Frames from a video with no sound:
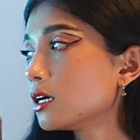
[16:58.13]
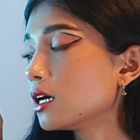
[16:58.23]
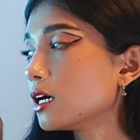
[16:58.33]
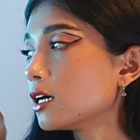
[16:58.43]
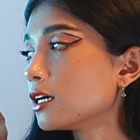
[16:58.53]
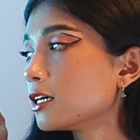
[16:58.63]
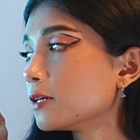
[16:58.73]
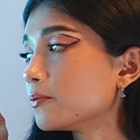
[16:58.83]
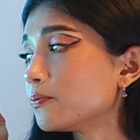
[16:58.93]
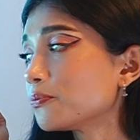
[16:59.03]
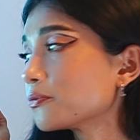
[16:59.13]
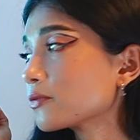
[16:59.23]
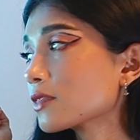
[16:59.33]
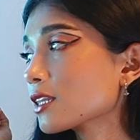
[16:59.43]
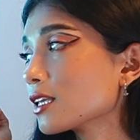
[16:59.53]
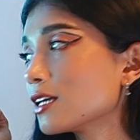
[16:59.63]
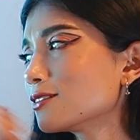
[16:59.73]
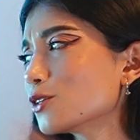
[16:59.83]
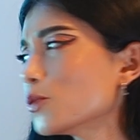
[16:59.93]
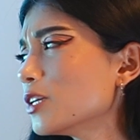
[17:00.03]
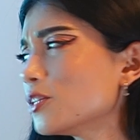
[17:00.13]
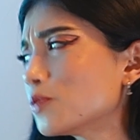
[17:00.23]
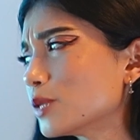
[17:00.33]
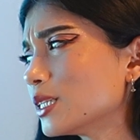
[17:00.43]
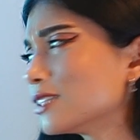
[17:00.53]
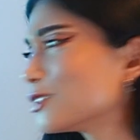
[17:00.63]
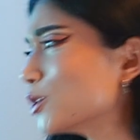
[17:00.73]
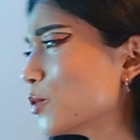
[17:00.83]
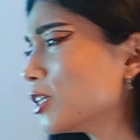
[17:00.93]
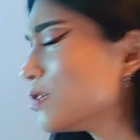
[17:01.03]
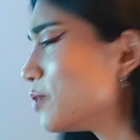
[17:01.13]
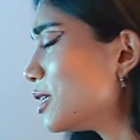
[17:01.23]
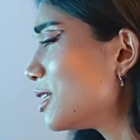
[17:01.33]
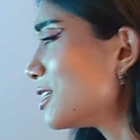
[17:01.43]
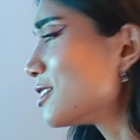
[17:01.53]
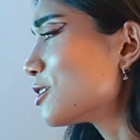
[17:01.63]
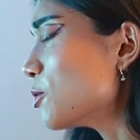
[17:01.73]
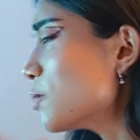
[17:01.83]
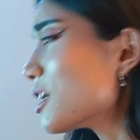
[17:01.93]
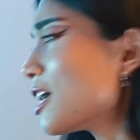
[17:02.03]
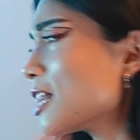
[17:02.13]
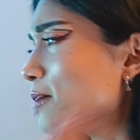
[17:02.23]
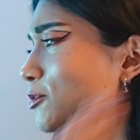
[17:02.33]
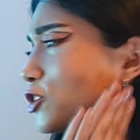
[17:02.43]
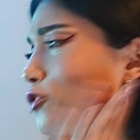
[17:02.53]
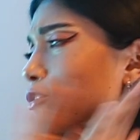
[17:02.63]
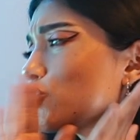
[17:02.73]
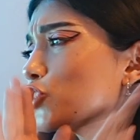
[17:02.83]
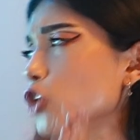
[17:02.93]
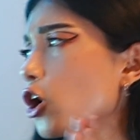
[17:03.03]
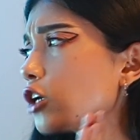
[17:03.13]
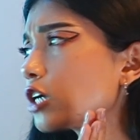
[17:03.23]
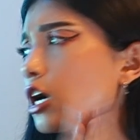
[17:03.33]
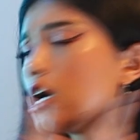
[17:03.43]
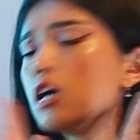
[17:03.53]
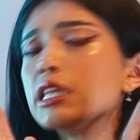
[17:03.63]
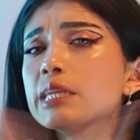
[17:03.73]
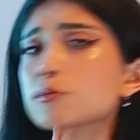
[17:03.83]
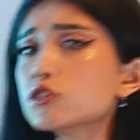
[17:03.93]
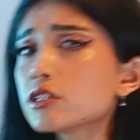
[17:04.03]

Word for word: Um, so many prints, so many beatings. Oh my God, I'm just in shock. The music